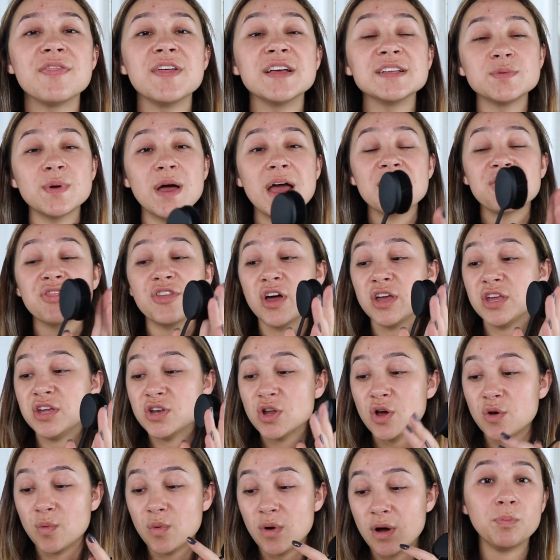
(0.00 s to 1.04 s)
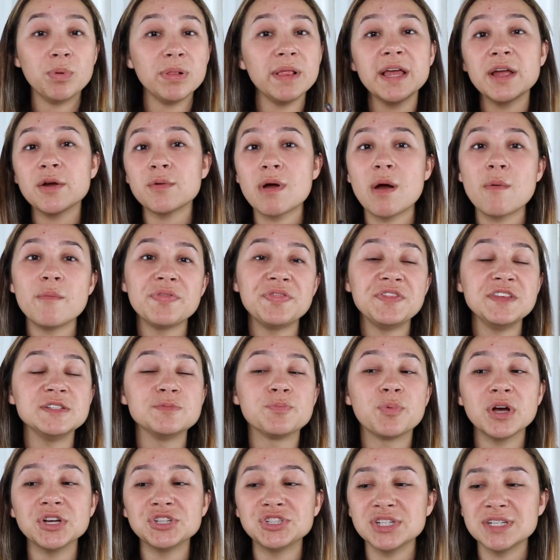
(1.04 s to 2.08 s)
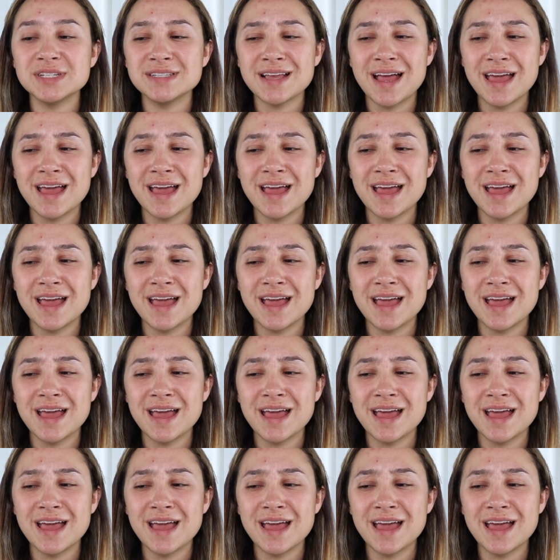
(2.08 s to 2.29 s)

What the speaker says: That's why I thought, you know, playing around with these brushes,